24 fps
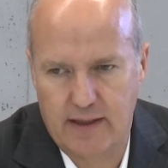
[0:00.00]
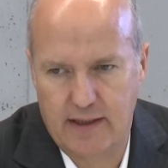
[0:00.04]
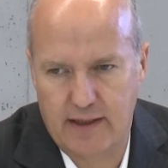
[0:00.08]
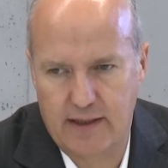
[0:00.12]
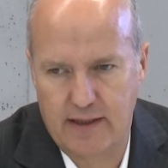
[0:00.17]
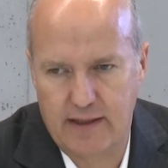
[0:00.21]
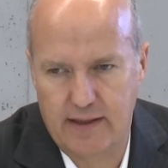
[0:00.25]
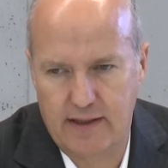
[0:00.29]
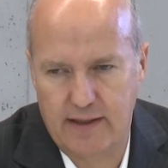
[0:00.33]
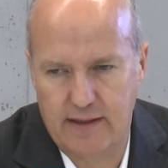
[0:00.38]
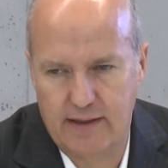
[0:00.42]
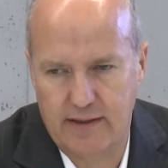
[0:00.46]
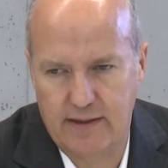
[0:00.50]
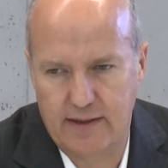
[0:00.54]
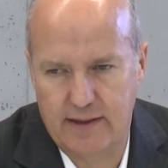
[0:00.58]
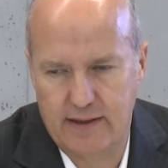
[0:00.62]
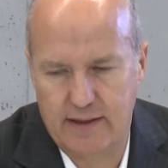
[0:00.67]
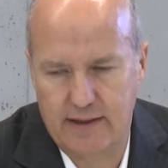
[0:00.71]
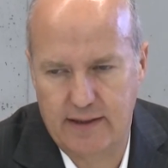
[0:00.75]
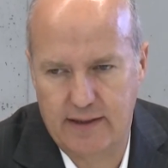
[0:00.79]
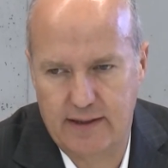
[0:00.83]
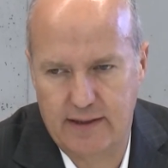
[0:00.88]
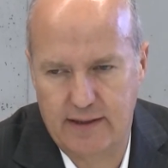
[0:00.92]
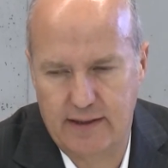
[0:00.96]

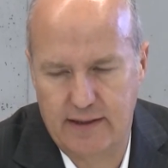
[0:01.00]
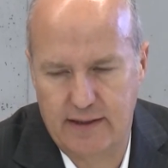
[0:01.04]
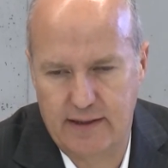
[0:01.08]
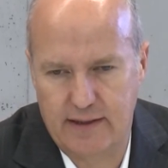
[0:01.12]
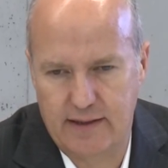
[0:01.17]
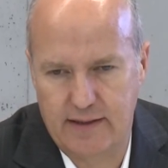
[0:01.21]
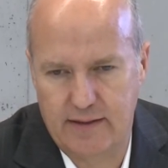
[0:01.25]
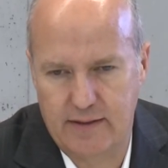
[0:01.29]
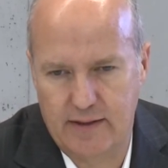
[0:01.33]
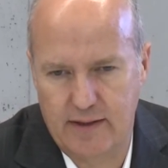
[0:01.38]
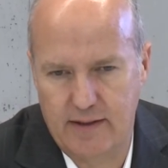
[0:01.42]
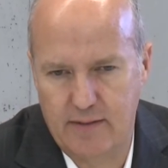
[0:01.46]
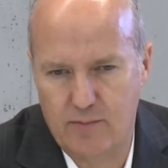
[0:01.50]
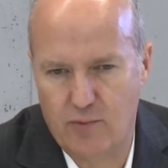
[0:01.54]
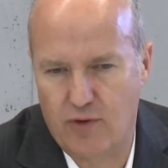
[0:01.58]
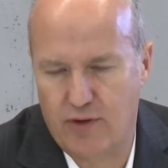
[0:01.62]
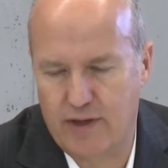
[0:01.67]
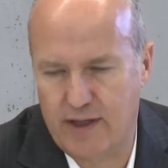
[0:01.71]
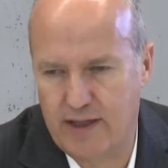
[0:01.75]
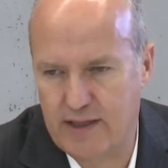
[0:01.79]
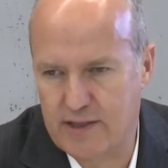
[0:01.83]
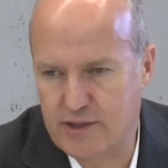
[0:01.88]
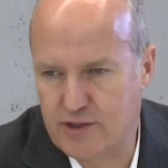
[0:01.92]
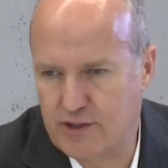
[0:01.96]
in
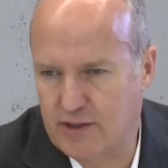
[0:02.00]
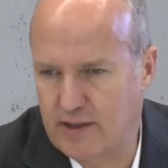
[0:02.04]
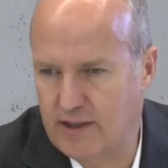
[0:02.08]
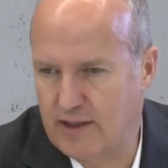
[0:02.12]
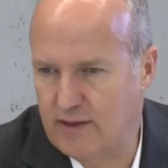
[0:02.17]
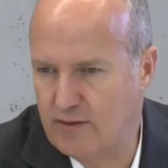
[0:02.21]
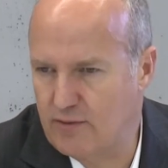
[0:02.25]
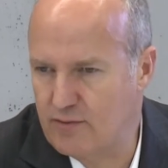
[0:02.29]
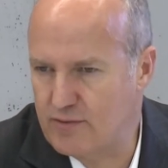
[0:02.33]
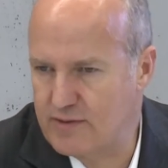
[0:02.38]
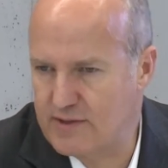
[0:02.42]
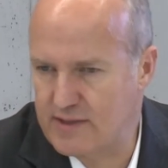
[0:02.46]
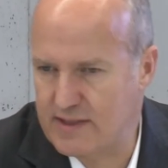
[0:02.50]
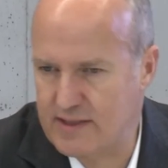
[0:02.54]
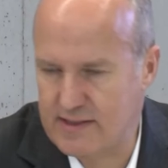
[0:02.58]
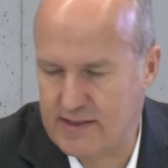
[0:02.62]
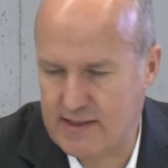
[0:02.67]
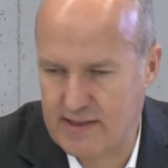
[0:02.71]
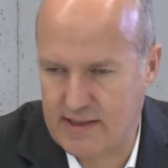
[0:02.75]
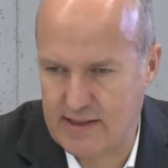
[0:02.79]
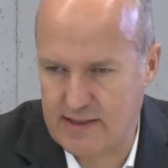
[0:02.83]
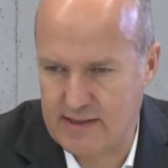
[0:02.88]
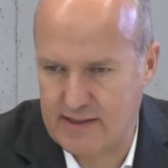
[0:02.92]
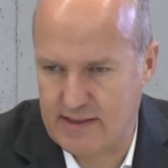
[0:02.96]
mortgage loans.
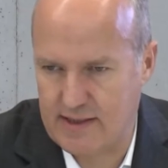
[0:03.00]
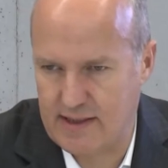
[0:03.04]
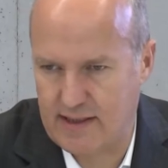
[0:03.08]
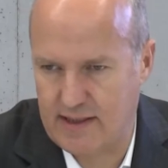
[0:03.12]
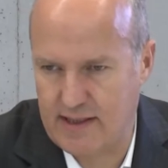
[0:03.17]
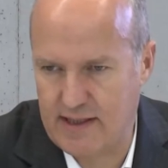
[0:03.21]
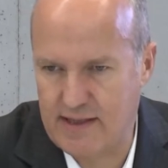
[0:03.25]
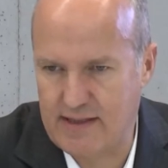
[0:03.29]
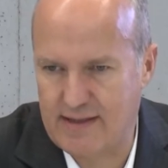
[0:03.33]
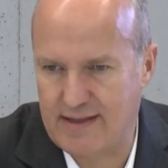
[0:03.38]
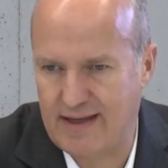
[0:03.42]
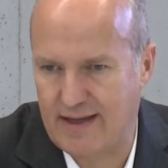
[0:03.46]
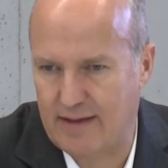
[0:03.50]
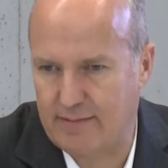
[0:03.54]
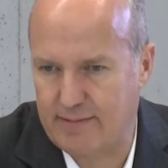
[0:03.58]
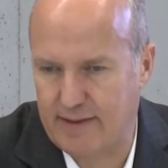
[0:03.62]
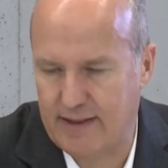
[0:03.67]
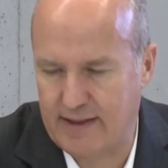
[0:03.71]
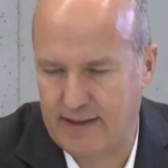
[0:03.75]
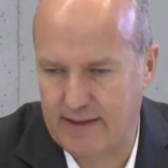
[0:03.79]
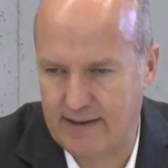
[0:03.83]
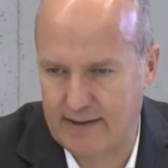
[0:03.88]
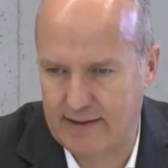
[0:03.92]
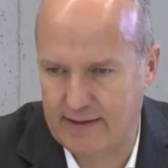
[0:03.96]
It's an
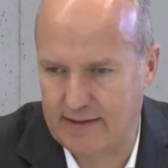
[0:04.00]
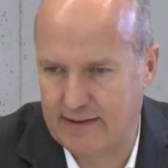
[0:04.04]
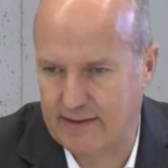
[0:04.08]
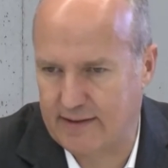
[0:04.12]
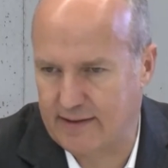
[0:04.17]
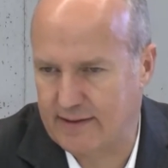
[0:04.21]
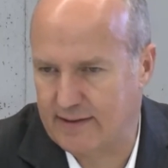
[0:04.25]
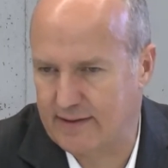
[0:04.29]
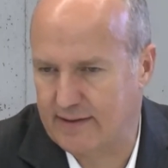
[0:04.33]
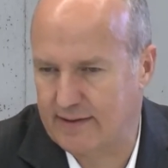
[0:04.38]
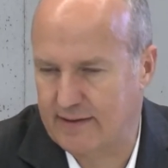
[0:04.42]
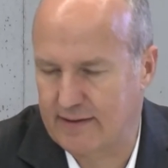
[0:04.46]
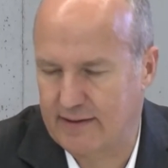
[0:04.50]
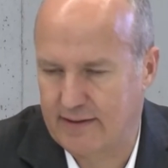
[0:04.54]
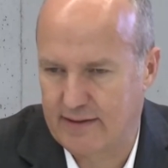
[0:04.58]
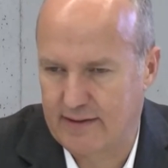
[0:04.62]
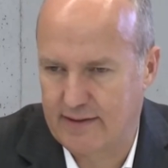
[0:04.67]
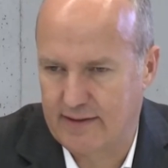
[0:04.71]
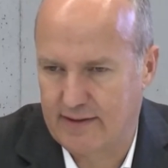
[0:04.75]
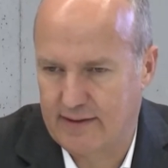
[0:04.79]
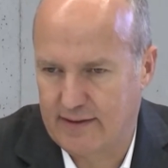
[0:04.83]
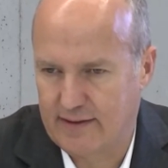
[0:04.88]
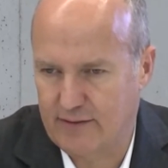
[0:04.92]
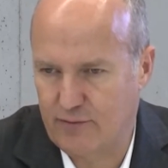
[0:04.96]
interbank
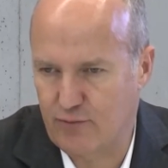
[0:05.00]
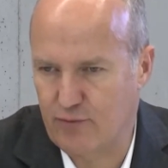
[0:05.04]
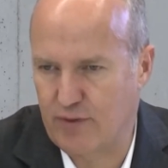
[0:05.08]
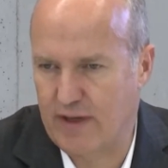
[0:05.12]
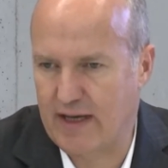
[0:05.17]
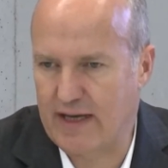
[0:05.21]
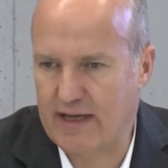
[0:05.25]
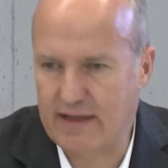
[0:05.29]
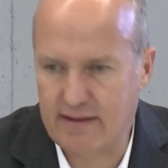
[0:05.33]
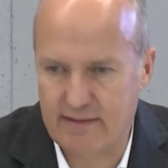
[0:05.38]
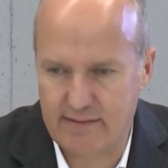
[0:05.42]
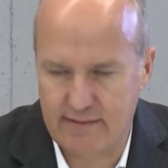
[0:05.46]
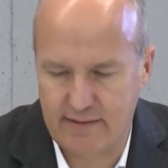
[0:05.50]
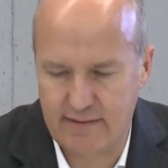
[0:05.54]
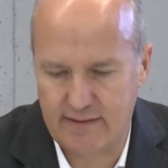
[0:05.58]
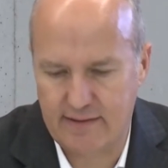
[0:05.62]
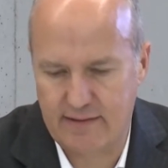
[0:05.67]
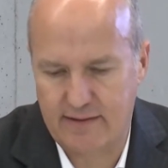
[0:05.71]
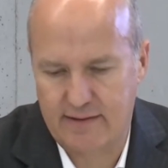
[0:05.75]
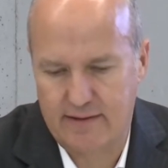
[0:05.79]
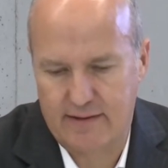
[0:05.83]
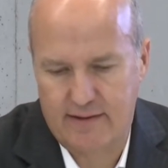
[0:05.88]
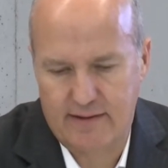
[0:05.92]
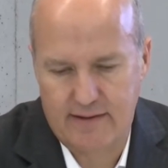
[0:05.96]
rate.
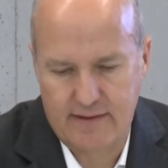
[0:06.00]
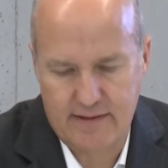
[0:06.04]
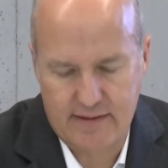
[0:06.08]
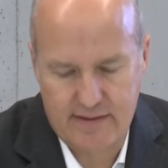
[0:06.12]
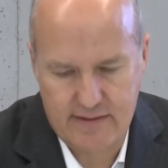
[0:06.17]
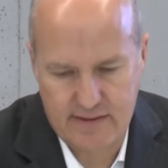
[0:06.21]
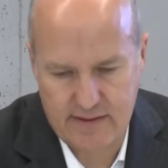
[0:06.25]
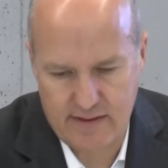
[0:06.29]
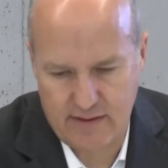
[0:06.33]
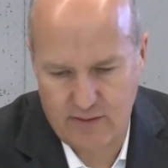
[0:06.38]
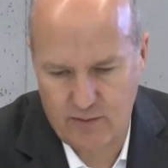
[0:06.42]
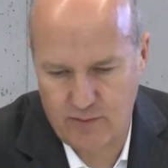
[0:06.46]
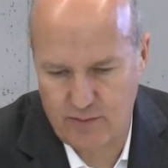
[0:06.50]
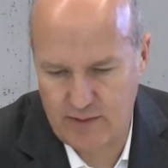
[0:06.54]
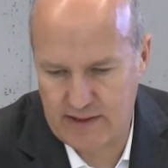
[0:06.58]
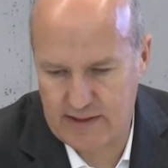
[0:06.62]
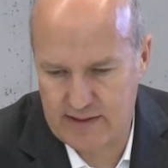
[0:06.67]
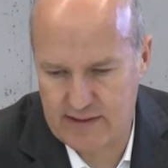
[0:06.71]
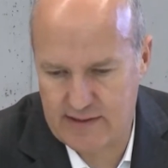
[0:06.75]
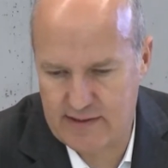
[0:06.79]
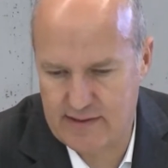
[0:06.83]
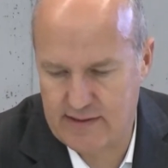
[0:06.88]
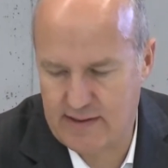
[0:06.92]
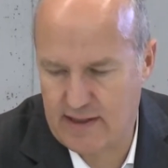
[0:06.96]
So
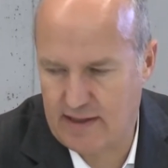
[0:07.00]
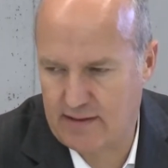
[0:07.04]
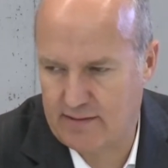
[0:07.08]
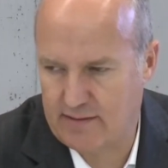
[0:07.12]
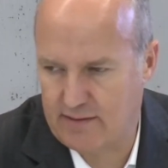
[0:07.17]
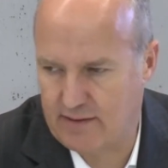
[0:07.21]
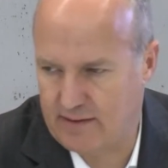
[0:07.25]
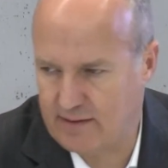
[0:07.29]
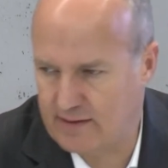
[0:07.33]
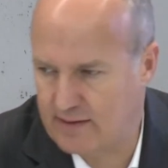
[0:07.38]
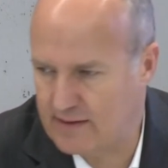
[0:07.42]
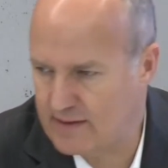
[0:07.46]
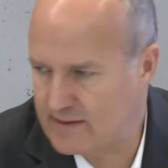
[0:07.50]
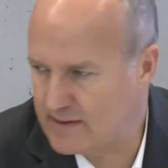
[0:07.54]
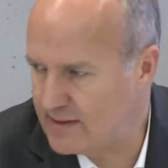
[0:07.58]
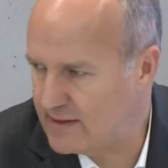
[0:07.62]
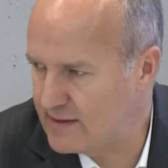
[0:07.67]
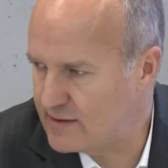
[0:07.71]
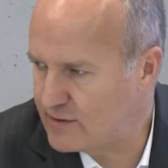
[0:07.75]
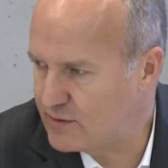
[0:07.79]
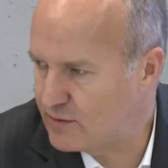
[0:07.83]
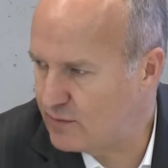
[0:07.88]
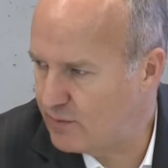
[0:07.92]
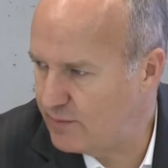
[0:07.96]
I think this
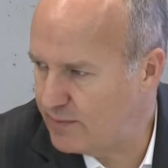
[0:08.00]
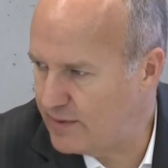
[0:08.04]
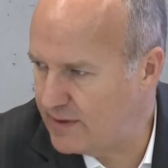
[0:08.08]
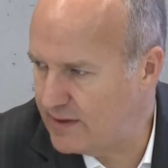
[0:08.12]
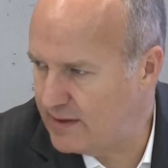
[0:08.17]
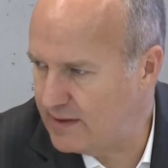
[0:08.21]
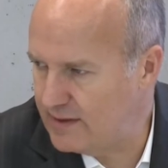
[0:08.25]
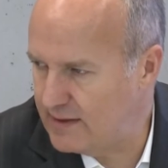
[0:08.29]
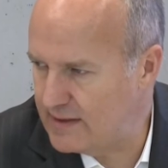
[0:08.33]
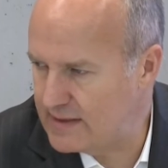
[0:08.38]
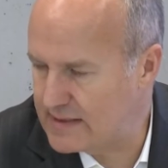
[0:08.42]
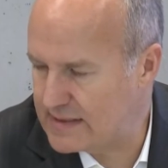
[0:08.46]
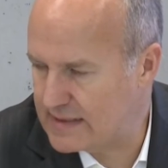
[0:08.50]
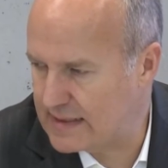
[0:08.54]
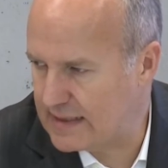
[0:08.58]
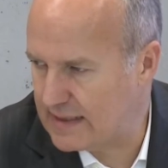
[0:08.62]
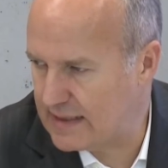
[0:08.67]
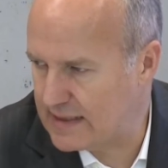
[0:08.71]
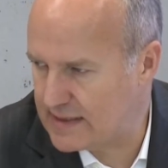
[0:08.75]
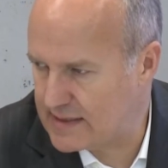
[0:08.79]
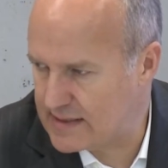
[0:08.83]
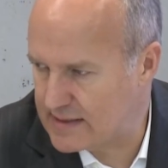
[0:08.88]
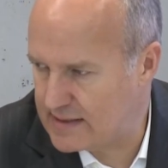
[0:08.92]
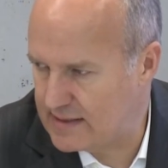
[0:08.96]
needs to be
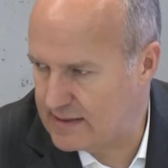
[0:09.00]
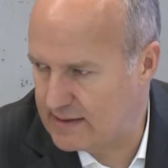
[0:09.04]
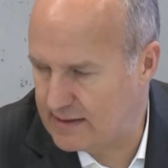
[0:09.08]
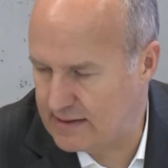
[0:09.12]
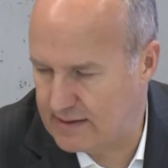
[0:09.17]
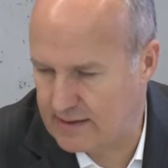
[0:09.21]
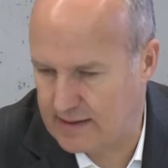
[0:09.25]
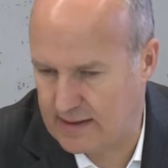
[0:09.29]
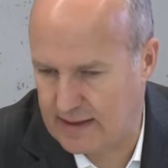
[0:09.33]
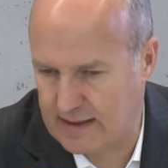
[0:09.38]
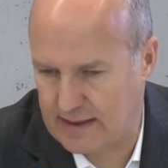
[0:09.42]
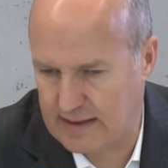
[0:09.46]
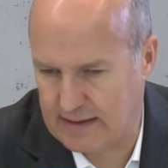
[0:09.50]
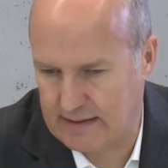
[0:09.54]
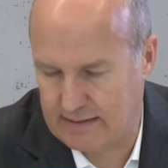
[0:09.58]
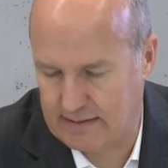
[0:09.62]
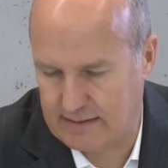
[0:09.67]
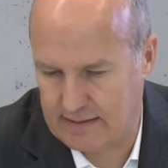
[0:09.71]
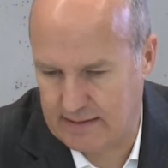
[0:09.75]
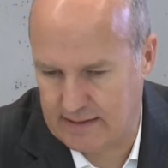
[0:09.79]
discussed and